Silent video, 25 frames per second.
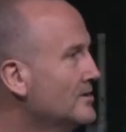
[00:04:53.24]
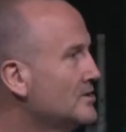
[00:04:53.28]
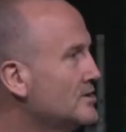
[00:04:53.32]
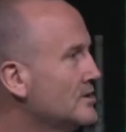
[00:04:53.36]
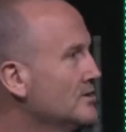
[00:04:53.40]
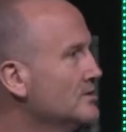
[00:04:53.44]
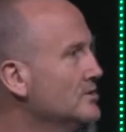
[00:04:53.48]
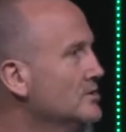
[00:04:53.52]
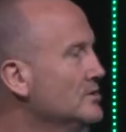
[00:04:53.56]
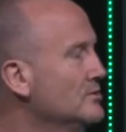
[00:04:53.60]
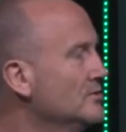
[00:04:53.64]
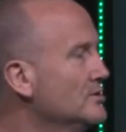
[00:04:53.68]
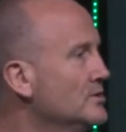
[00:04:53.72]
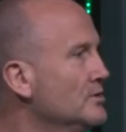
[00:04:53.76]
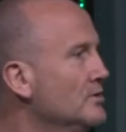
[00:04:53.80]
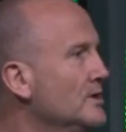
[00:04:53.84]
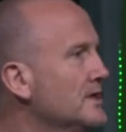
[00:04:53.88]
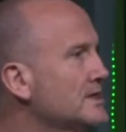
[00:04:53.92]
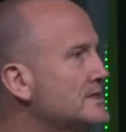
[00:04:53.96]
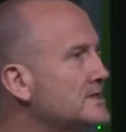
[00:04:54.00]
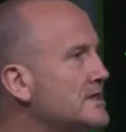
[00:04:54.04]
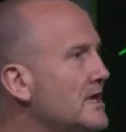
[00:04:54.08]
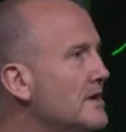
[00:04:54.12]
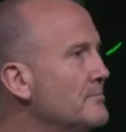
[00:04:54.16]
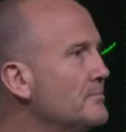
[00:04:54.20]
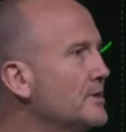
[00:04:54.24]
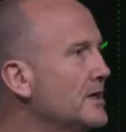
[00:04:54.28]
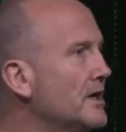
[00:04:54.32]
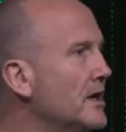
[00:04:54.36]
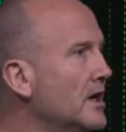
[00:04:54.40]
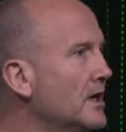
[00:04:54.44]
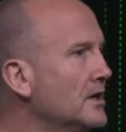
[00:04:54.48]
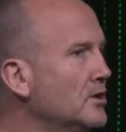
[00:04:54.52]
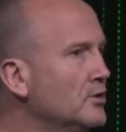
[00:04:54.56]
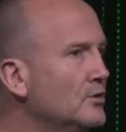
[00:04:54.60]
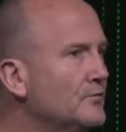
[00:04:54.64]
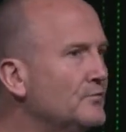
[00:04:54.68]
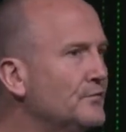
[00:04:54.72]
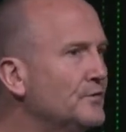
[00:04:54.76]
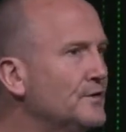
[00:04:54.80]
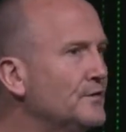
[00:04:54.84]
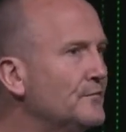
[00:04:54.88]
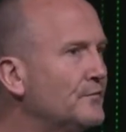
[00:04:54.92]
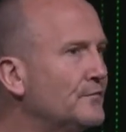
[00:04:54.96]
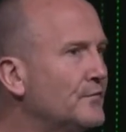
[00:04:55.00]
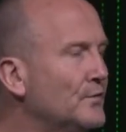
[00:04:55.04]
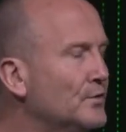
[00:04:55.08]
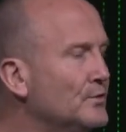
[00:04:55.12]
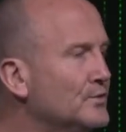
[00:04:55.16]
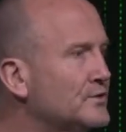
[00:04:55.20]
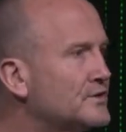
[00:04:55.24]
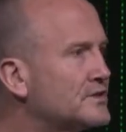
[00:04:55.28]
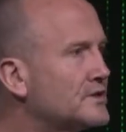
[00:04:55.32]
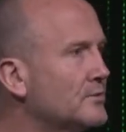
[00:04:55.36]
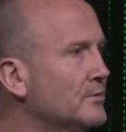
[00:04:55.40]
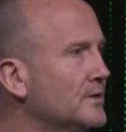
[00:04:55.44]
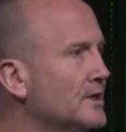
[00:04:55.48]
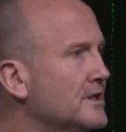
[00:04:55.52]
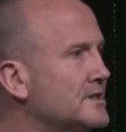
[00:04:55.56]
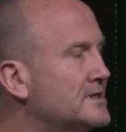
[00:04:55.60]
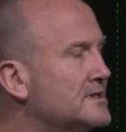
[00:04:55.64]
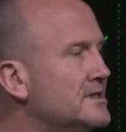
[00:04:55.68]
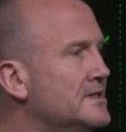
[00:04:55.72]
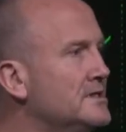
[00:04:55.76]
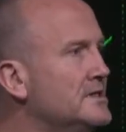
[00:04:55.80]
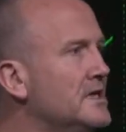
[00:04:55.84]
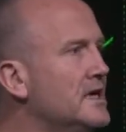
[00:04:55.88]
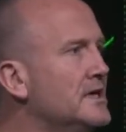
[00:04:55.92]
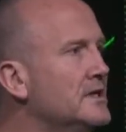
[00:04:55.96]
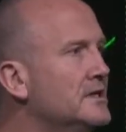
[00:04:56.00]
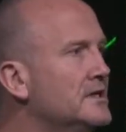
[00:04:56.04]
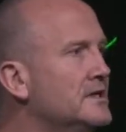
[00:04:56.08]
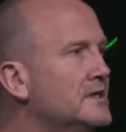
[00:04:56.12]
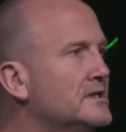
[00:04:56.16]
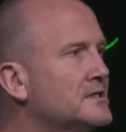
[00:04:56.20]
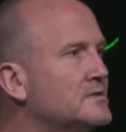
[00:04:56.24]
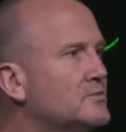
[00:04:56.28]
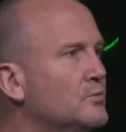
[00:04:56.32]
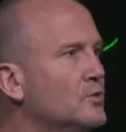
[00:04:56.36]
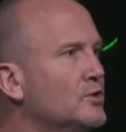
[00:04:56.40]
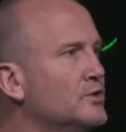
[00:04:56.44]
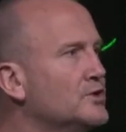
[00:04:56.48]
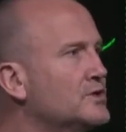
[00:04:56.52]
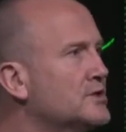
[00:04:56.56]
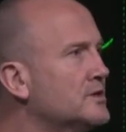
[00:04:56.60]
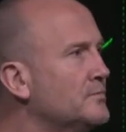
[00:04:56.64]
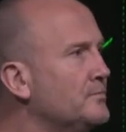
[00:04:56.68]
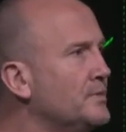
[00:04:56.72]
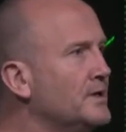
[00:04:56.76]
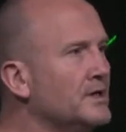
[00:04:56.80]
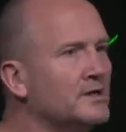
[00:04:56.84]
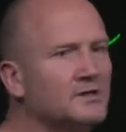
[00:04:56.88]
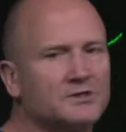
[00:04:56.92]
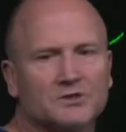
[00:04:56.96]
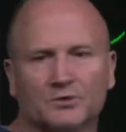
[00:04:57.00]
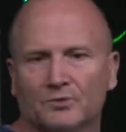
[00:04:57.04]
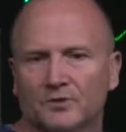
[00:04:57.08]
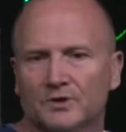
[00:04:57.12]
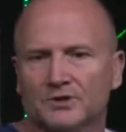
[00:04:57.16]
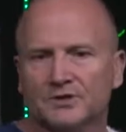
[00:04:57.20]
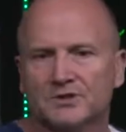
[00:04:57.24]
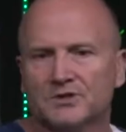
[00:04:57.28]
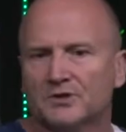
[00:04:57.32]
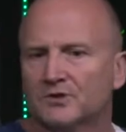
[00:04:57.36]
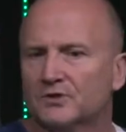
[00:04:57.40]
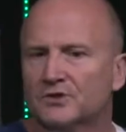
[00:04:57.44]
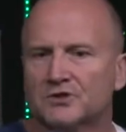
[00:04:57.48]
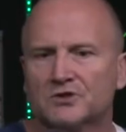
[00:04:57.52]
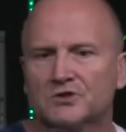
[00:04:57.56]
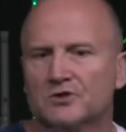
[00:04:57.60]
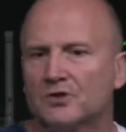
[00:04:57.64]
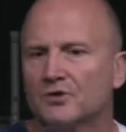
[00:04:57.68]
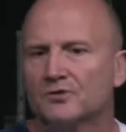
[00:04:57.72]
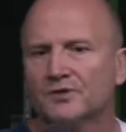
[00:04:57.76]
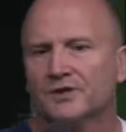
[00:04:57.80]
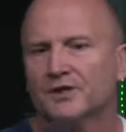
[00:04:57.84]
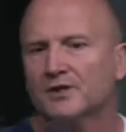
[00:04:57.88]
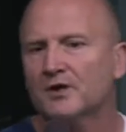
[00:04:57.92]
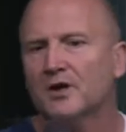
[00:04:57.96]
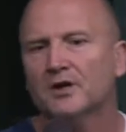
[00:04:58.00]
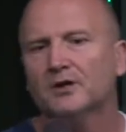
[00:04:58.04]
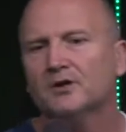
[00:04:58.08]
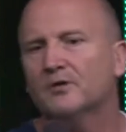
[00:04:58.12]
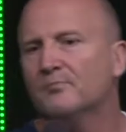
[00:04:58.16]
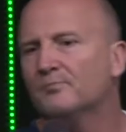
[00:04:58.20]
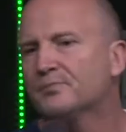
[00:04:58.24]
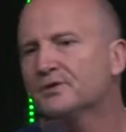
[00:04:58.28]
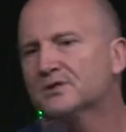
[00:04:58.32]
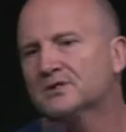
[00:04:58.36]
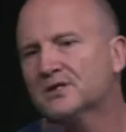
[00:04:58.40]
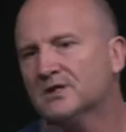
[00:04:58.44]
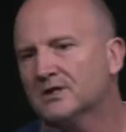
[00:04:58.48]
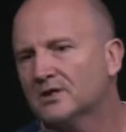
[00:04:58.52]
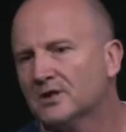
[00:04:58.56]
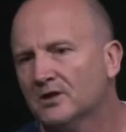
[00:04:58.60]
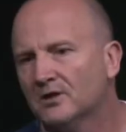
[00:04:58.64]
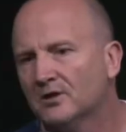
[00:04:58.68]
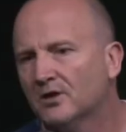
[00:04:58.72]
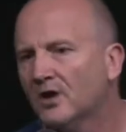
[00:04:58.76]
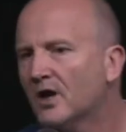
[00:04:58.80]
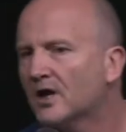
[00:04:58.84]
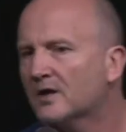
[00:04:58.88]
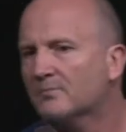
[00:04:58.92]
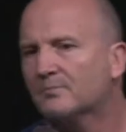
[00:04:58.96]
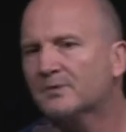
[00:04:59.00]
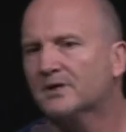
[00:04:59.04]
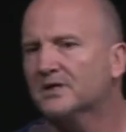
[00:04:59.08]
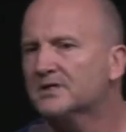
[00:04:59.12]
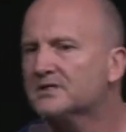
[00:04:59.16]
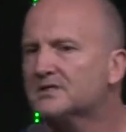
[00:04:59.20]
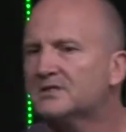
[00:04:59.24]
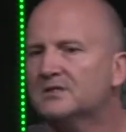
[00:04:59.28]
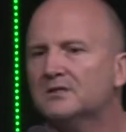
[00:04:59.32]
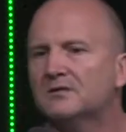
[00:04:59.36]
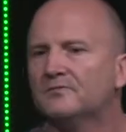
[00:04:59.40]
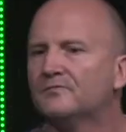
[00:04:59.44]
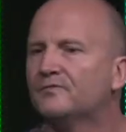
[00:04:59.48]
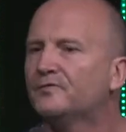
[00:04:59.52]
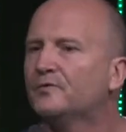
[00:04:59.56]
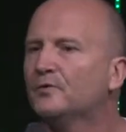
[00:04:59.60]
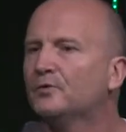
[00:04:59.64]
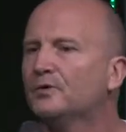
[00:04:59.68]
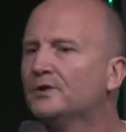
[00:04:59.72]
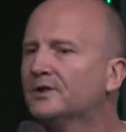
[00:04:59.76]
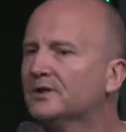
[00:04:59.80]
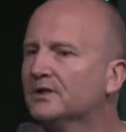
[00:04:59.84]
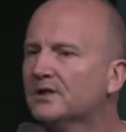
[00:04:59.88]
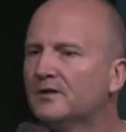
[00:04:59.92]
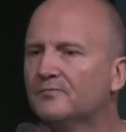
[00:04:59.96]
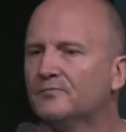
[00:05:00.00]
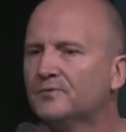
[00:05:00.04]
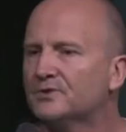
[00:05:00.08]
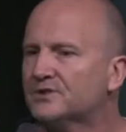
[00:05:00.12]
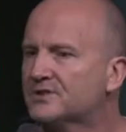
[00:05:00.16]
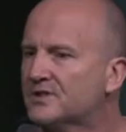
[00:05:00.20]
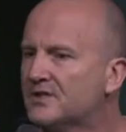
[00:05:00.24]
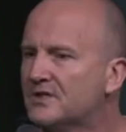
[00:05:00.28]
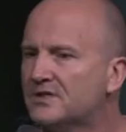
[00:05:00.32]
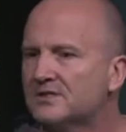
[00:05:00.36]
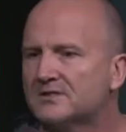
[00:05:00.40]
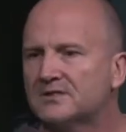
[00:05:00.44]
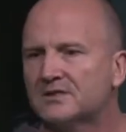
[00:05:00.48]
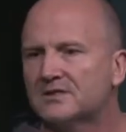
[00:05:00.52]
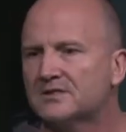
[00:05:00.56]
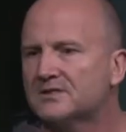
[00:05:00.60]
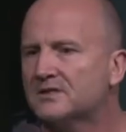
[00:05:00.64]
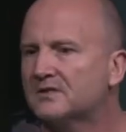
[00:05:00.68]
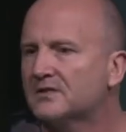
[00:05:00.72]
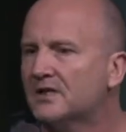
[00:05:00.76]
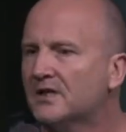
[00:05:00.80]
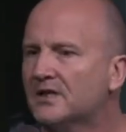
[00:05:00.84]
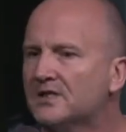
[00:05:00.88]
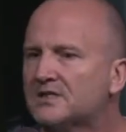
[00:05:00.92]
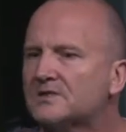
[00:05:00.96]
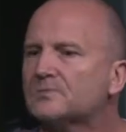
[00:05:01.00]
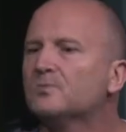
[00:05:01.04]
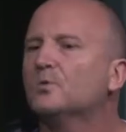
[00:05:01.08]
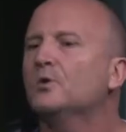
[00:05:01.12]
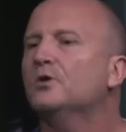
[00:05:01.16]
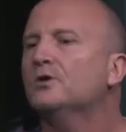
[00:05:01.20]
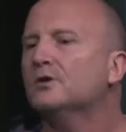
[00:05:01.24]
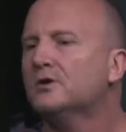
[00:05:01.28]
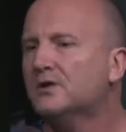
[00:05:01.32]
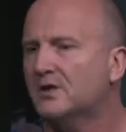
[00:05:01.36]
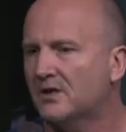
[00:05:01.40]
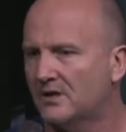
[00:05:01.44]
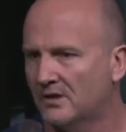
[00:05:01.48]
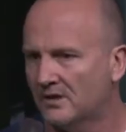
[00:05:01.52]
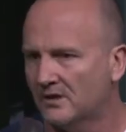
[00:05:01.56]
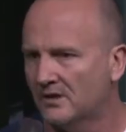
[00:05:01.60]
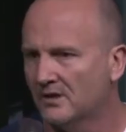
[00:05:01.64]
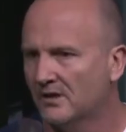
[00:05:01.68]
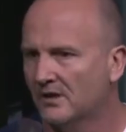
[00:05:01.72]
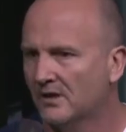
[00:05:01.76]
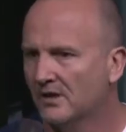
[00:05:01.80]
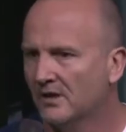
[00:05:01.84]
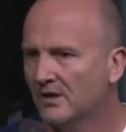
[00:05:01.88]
You understand? But I look for the fruit. So when I see young kids worshiping to a song that I don't particularly like, but I see them falling in love with Jesus, then it's working.